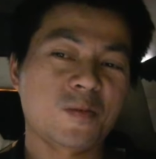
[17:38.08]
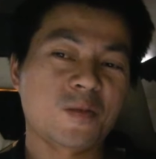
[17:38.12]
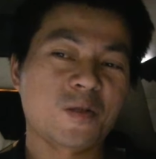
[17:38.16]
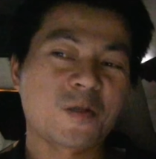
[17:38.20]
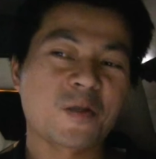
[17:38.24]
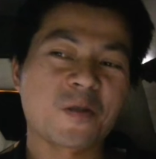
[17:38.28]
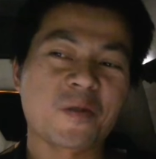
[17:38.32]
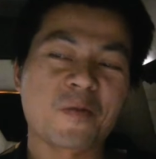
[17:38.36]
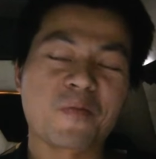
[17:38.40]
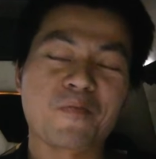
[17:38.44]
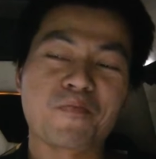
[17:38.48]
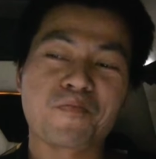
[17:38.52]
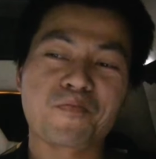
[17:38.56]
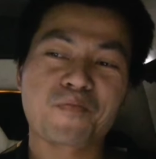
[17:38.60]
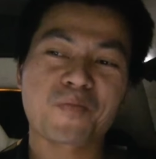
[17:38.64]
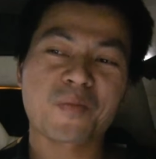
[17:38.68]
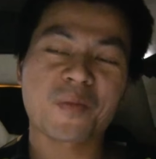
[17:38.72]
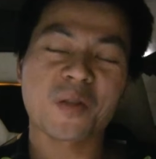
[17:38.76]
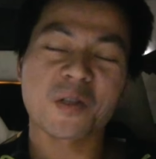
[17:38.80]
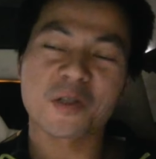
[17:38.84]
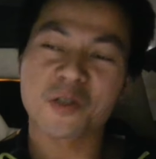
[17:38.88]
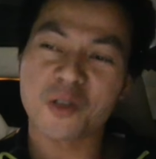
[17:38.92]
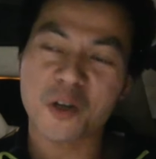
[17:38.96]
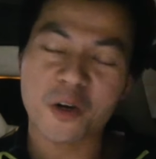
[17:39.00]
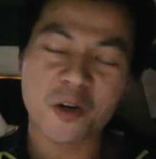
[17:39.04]
the,
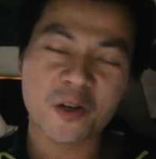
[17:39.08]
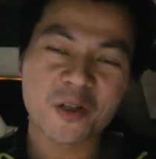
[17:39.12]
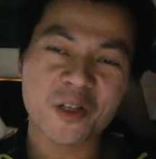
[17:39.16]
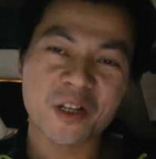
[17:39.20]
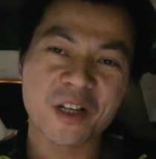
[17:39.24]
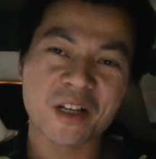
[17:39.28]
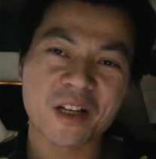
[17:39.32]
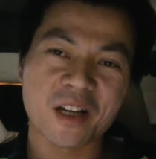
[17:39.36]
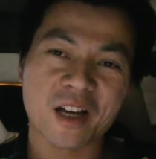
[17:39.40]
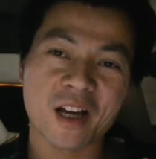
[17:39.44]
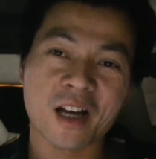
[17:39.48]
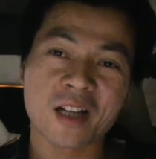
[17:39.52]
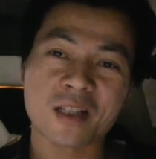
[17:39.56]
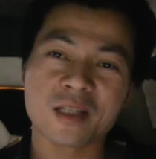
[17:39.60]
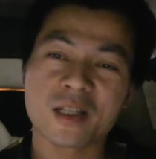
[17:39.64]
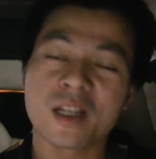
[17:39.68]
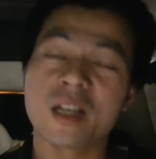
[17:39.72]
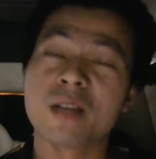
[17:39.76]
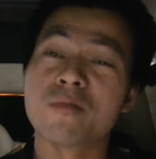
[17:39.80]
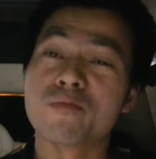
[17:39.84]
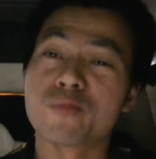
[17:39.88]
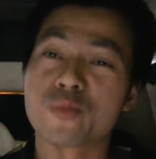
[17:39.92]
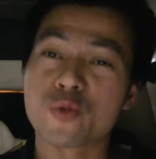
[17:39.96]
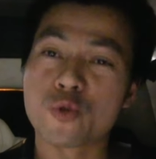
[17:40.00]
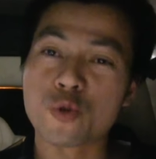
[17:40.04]
the charging has
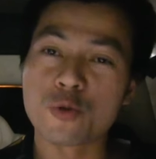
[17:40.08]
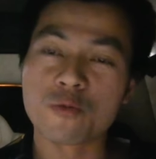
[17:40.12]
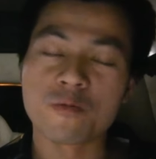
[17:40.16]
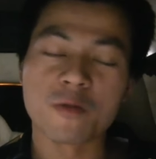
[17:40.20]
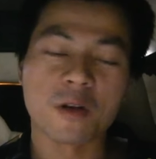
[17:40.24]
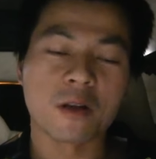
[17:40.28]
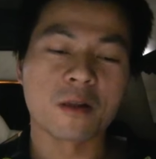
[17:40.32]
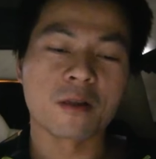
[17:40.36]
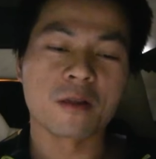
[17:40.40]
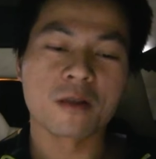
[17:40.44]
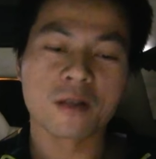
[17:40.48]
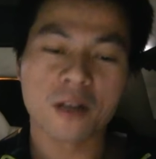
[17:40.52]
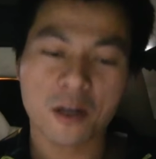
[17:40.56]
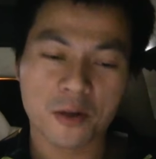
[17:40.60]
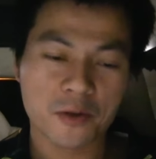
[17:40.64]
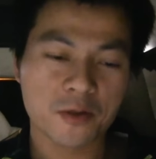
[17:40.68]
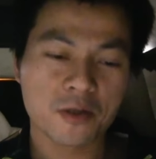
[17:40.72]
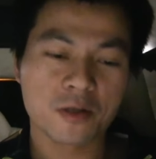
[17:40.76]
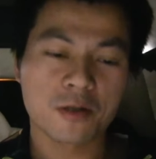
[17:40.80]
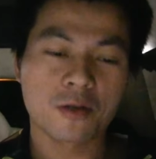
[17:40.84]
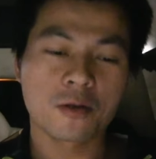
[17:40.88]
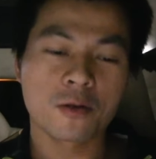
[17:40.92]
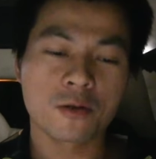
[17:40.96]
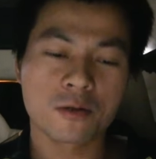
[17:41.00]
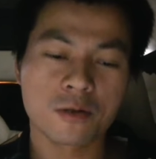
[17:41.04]
improved a
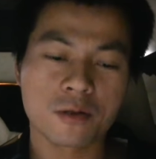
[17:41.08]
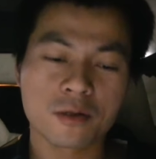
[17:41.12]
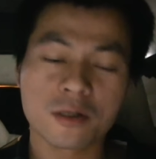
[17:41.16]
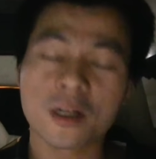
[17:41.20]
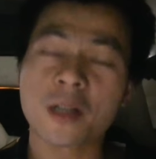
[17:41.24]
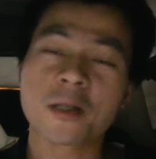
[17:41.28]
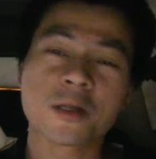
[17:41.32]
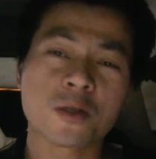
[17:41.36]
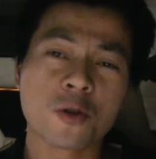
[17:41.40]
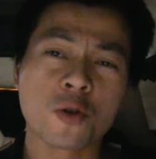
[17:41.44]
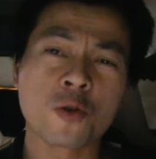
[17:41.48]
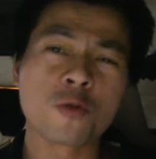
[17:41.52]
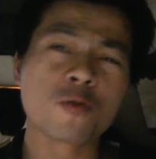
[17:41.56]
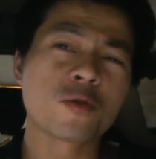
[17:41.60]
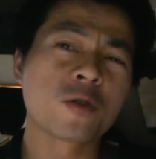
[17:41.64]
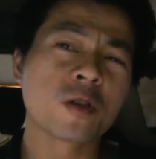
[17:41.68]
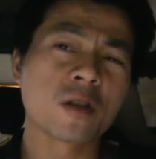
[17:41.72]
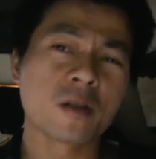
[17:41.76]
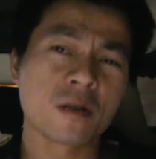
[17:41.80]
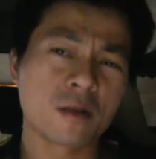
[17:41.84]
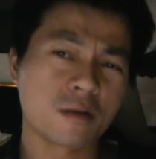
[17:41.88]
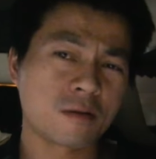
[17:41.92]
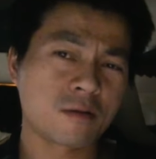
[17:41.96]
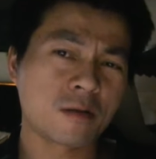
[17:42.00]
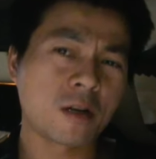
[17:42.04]
lot. That's
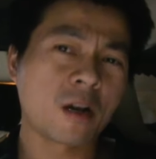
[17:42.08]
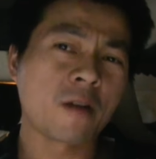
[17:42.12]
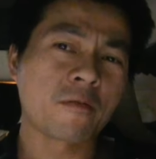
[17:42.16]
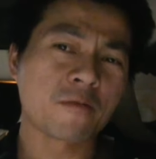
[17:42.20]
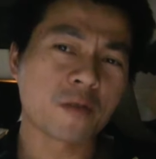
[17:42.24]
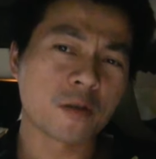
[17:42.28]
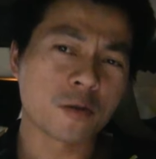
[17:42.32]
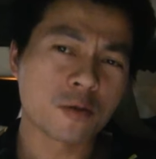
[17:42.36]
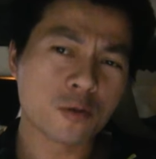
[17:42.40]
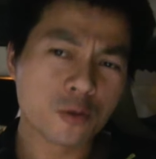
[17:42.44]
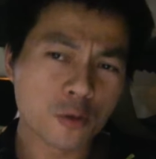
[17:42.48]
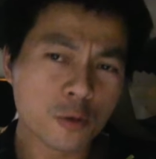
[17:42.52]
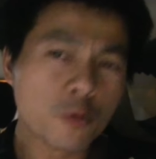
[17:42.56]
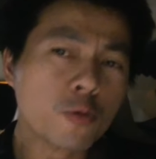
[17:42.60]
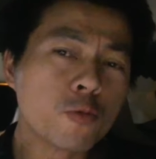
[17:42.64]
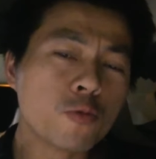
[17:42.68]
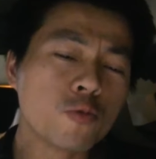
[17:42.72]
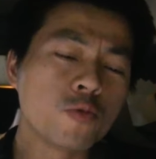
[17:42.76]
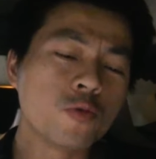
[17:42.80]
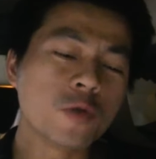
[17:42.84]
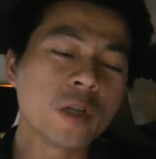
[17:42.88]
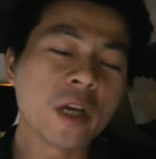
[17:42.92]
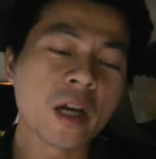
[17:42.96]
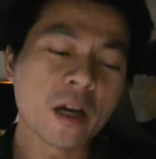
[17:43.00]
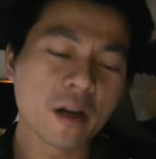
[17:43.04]
only after
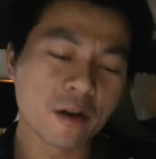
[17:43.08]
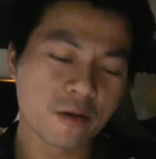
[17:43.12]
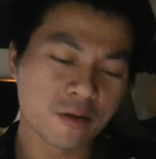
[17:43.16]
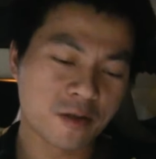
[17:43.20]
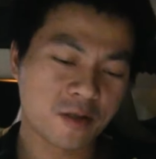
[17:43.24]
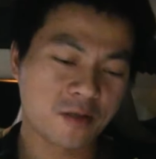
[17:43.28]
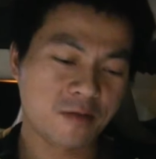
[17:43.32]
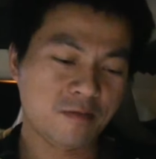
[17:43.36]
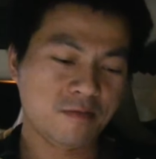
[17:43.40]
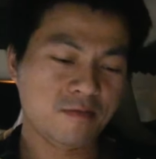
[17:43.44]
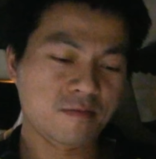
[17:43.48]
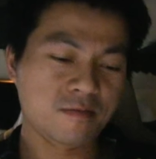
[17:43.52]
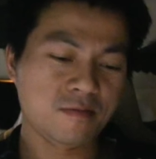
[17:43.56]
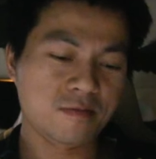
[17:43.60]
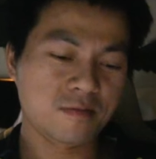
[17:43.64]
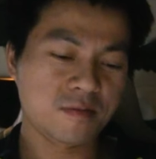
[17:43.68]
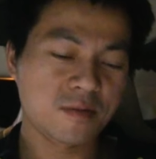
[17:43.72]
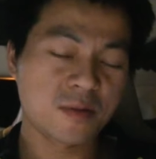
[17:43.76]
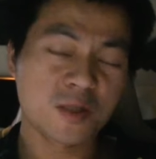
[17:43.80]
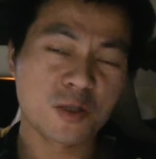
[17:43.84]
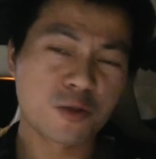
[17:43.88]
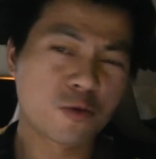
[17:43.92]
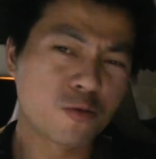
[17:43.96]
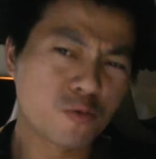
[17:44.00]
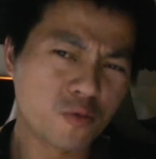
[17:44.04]
two years.
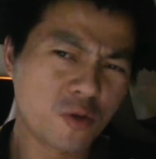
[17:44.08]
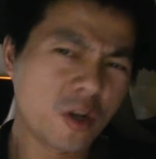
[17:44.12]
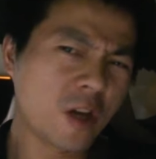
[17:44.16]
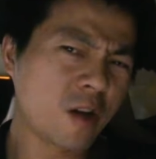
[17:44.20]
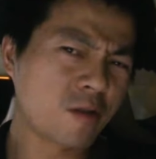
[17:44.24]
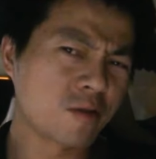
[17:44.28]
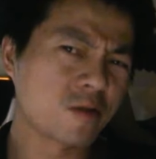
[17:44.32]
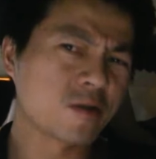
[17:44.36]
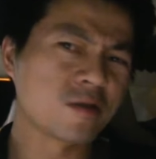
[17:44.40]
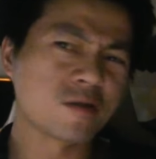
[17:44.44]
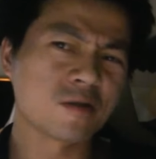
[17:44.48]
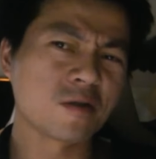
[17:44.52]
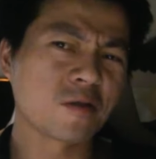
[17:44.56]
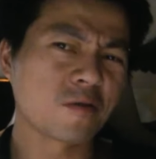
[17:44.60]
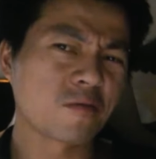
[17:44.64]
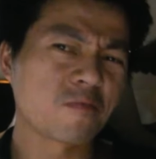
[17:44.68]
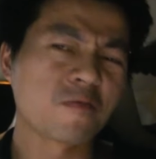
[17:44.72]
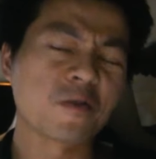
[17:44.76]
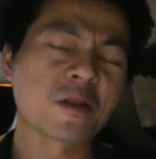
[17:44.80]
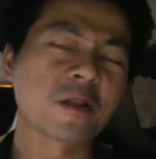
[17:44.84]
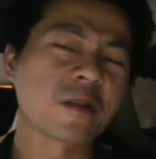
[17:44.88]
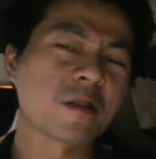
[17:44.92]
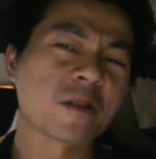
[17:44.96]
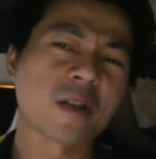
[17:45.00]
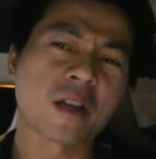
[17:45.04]
Two years is not
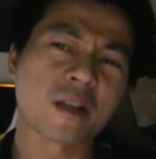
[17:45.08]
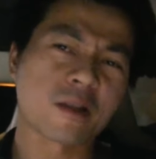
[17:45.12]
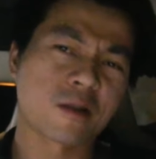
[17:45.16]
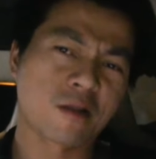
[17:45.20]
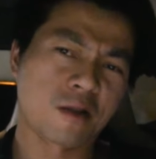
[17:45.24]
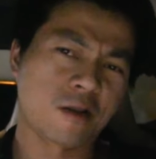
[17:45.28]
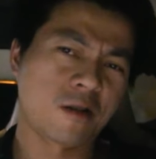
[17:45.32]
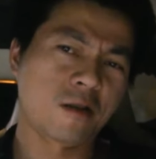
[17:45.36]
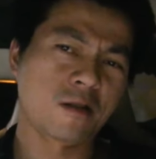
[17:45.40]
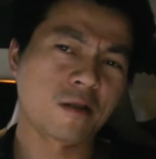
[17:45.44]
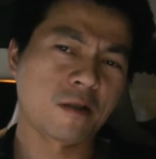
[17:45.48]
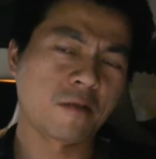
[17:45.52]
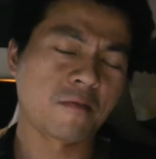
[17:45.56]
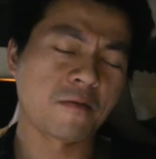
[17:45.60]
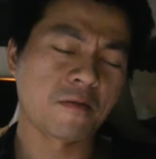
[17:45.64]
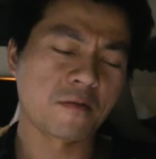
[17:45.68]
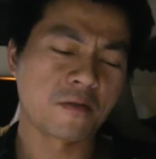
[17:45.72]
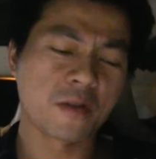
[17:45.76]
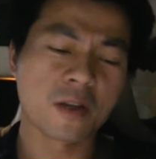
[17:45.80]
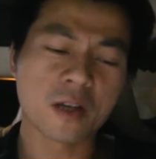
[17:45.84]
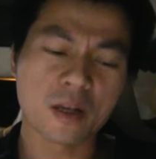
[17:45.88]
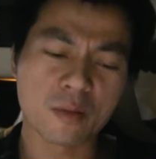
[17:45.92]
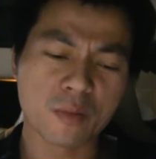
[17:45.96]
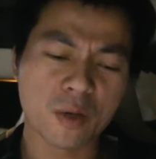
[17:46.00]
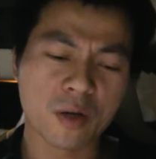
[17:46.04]
really that long if you
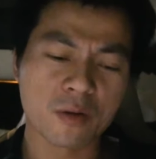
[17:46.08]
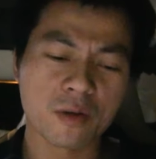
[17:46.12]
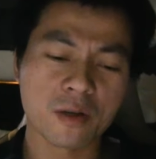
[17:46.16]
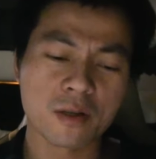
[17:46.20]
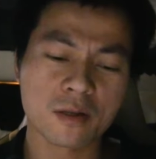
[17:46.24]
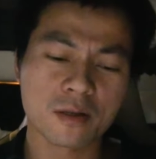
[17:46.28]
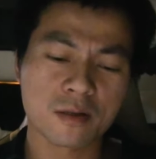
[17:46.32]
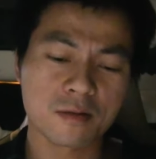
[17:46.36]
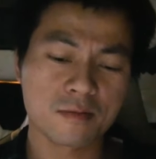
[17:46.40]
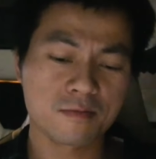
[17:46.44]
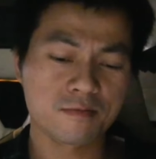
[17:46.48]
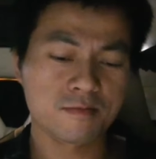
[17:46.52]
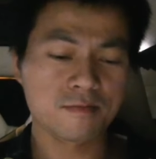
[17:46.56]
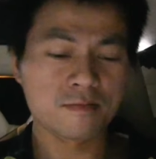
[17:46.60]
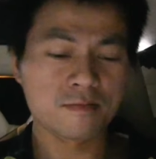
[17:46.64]
think about it.